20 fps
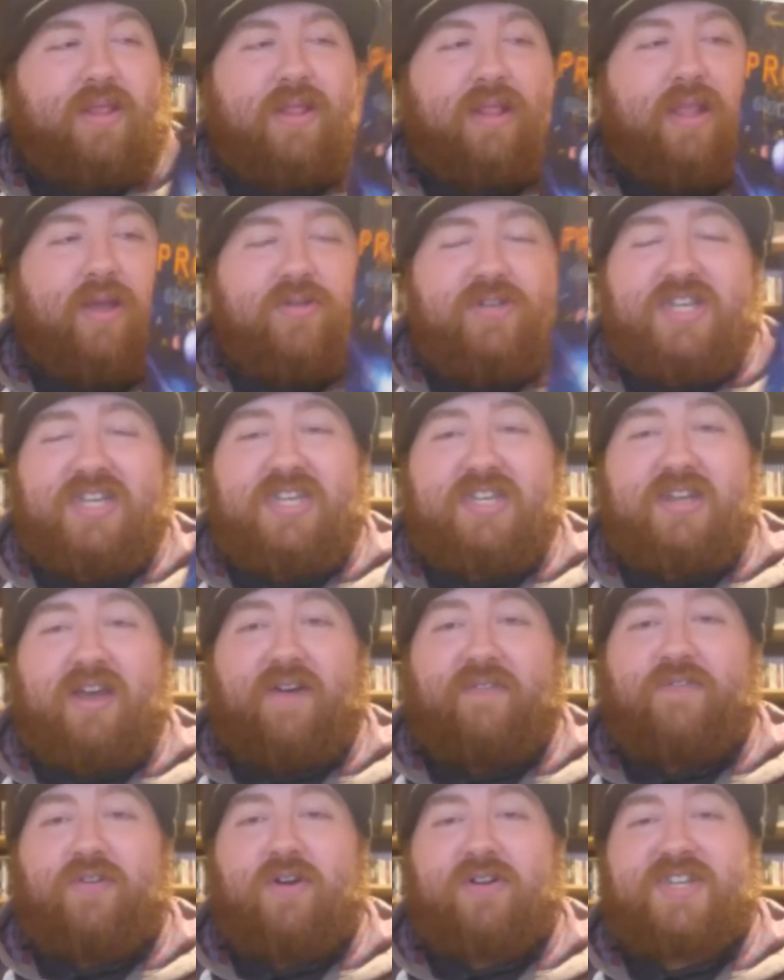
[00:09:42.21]
loads of
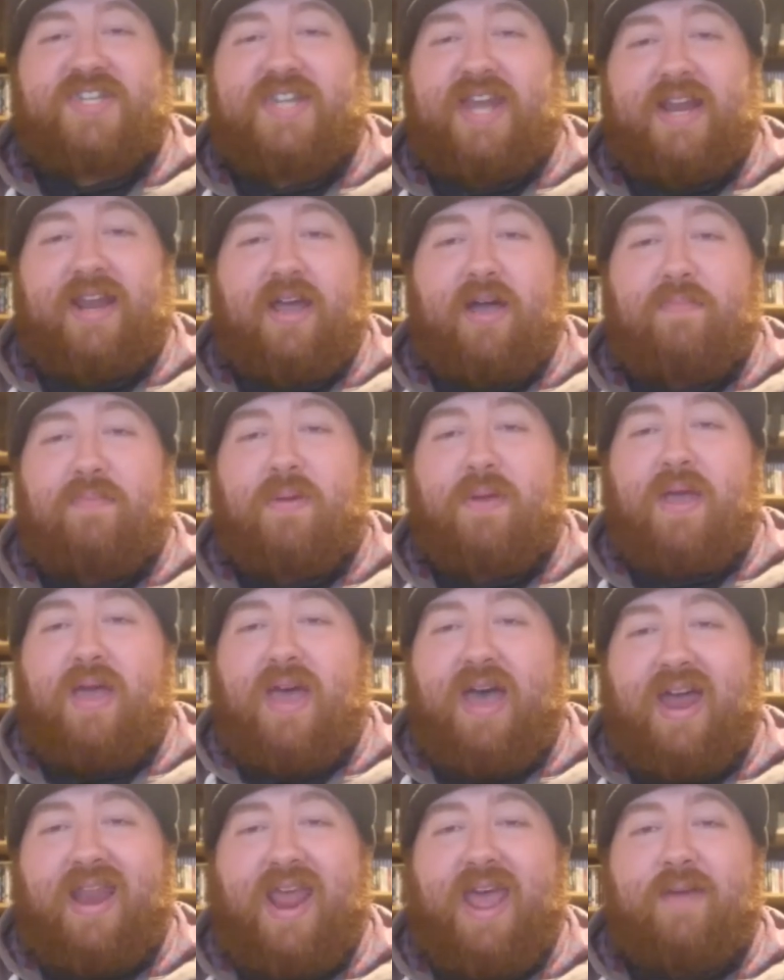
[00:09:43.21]
stuff got set up,
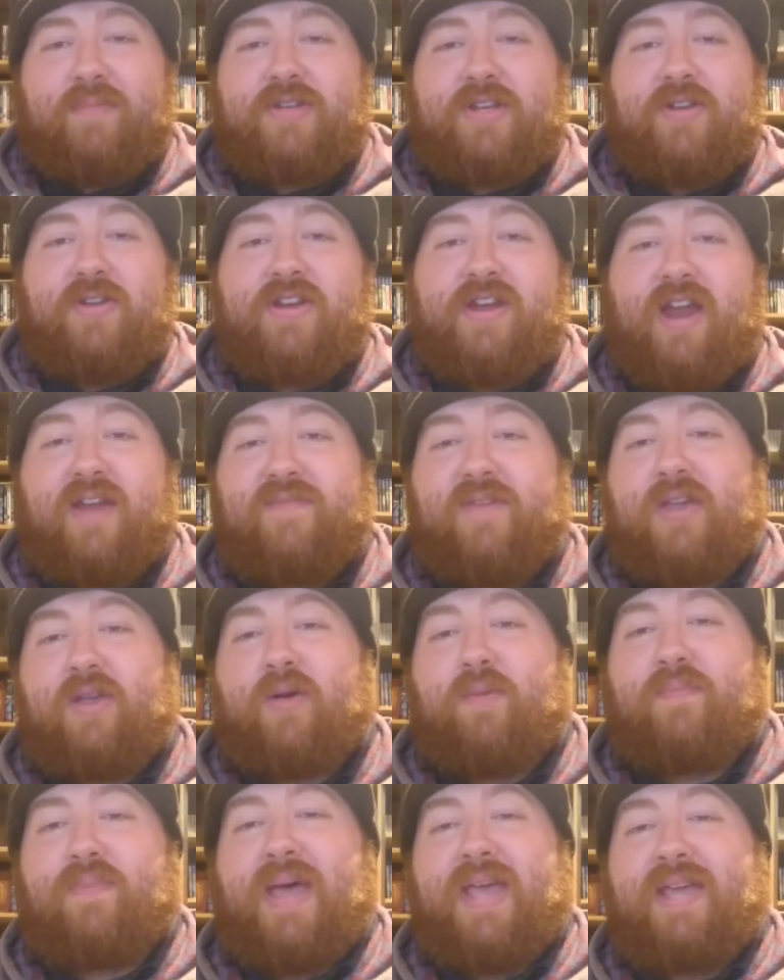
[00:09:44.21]
and absolutely none of it
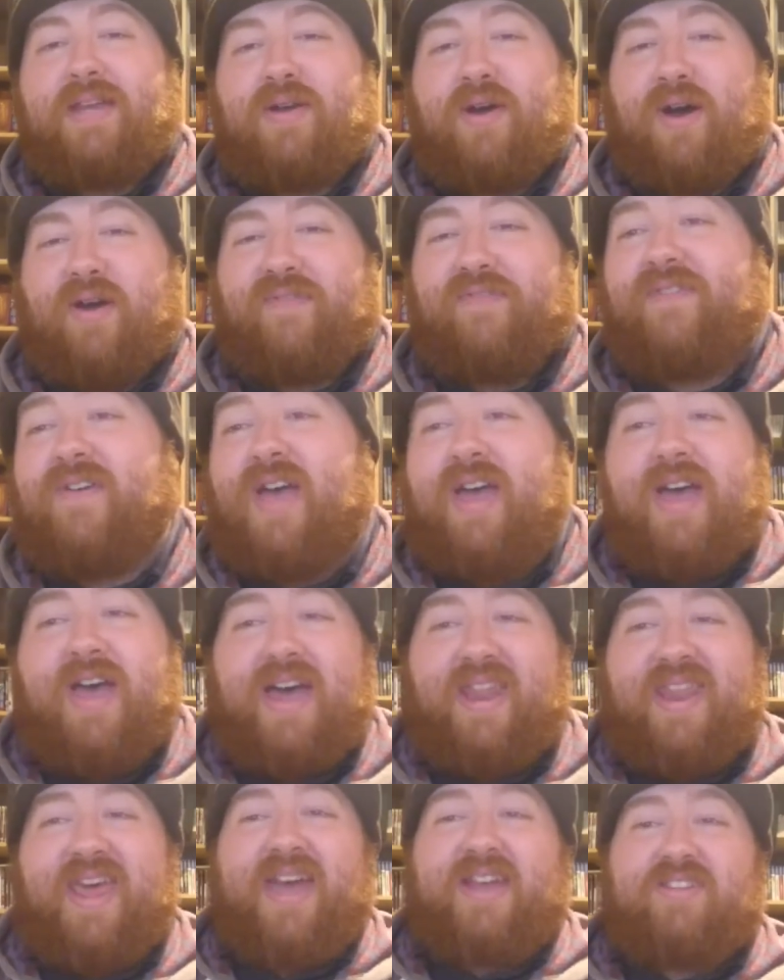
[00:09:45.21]
got paid off.
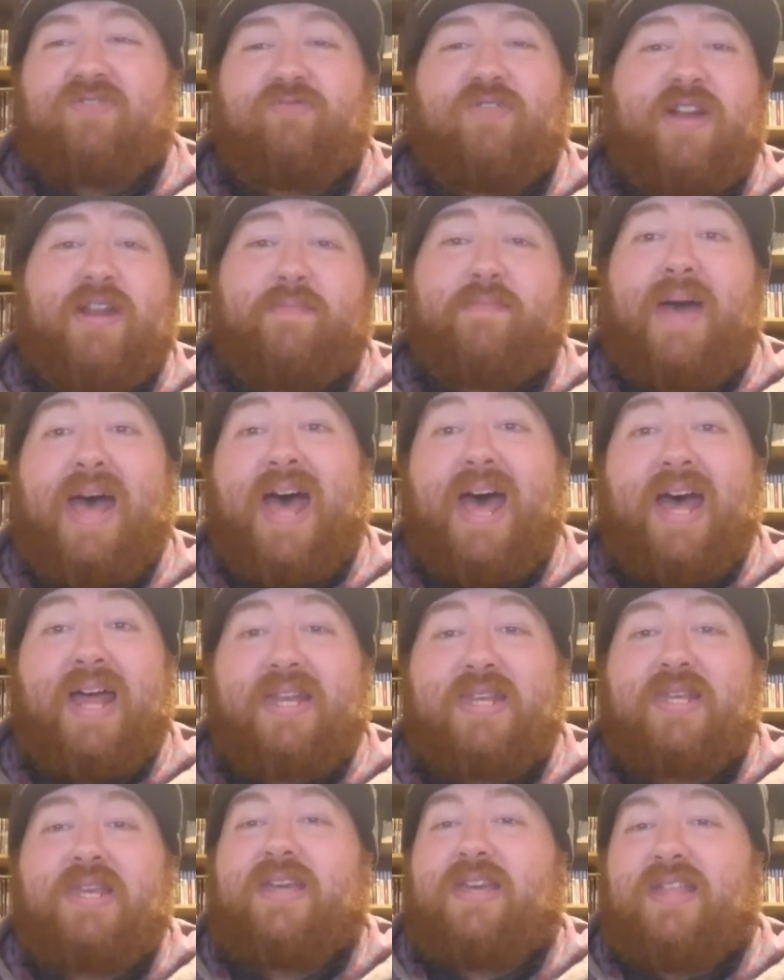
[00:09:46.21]
And that's really
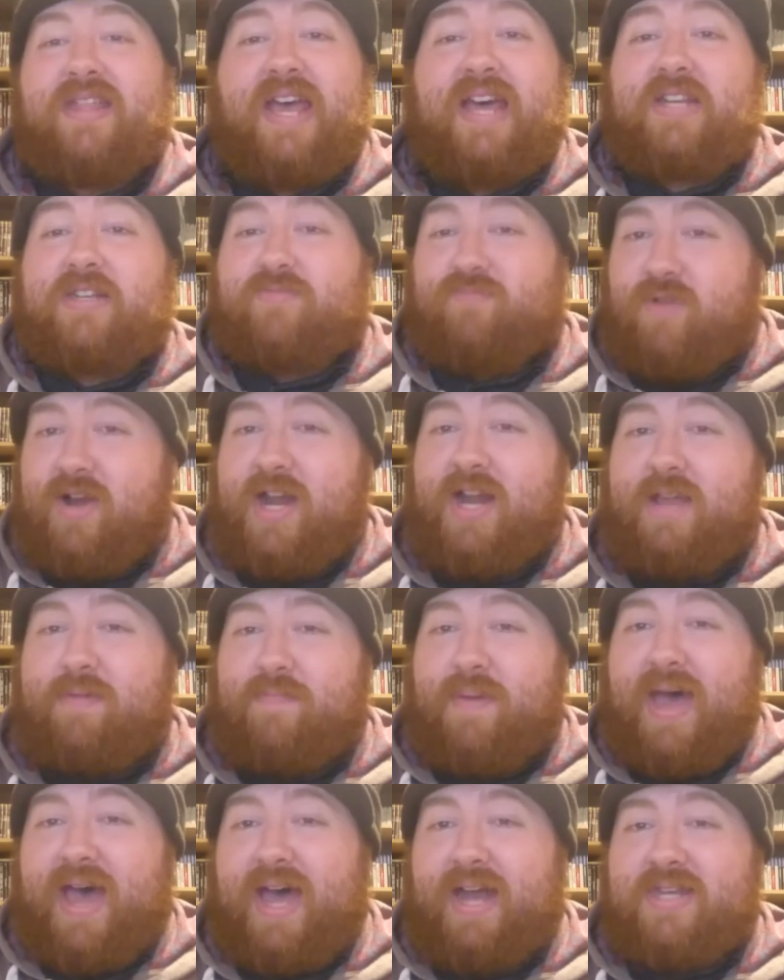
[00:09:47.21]
bad. That's really
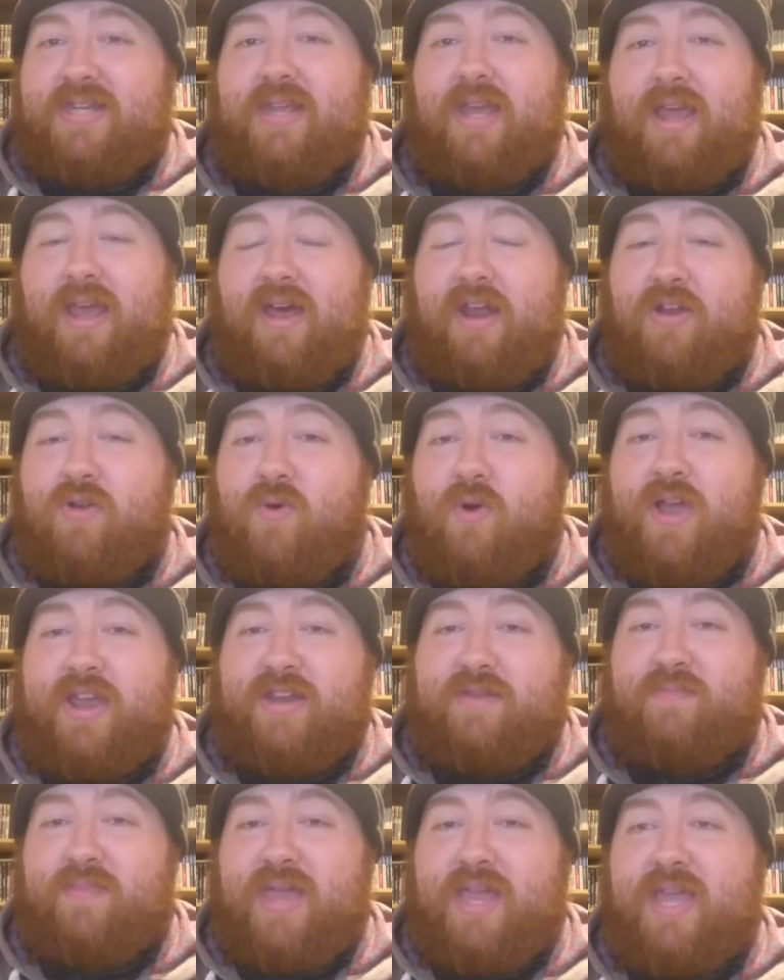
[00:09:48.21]
bad. It
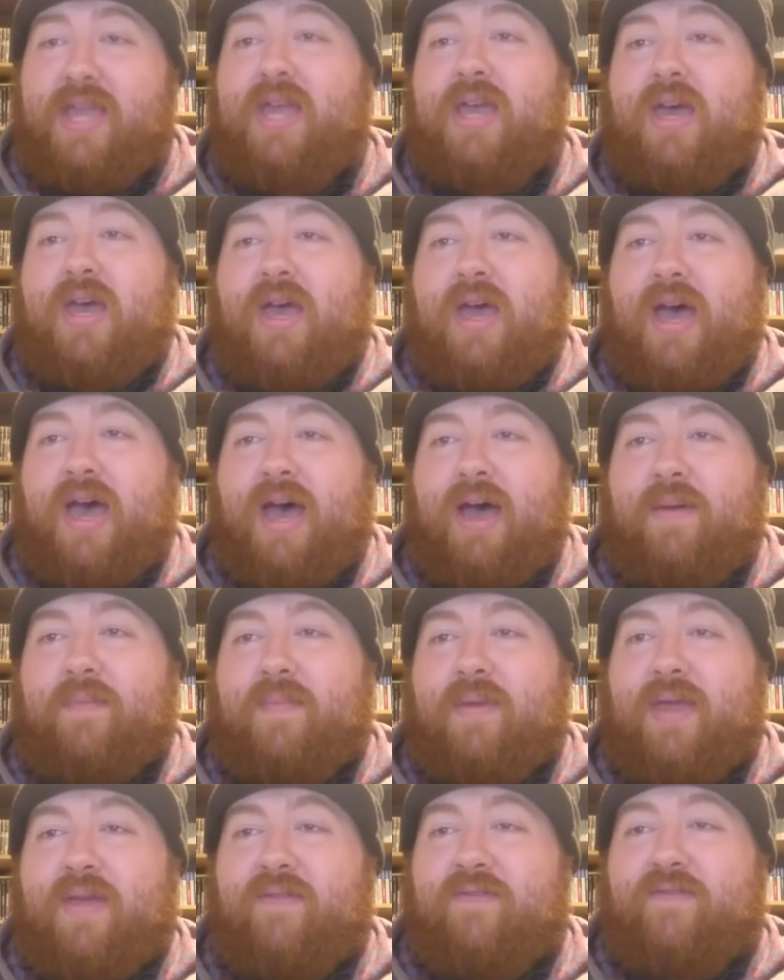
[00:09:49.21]
annoyed me.
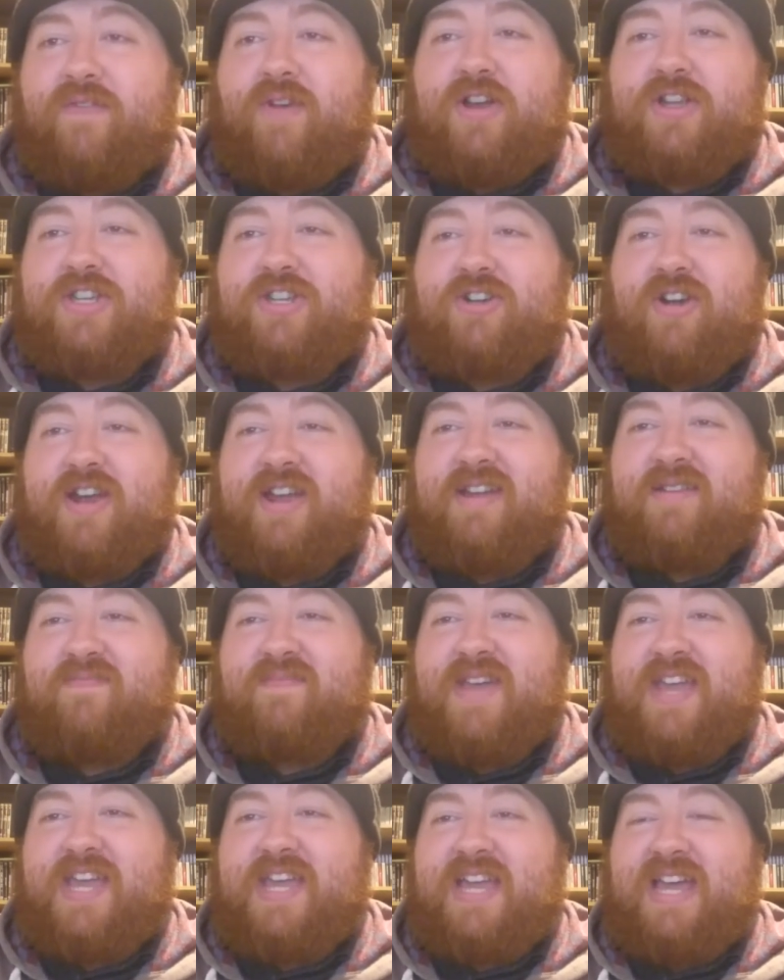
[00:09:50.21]
It frustrated
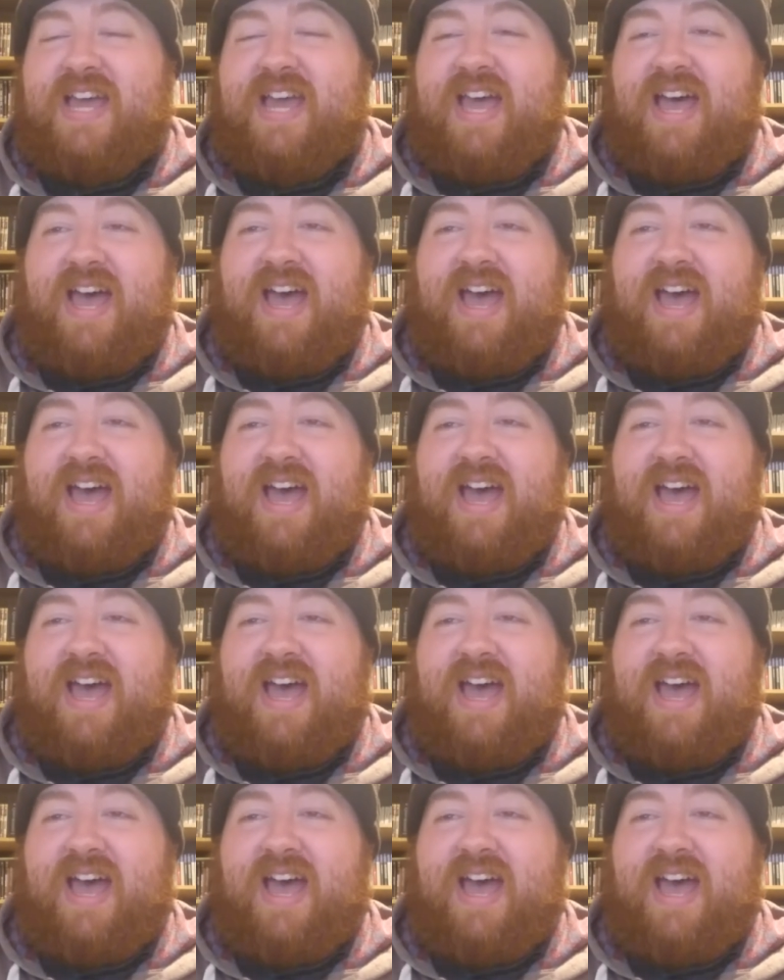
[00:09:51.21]
me.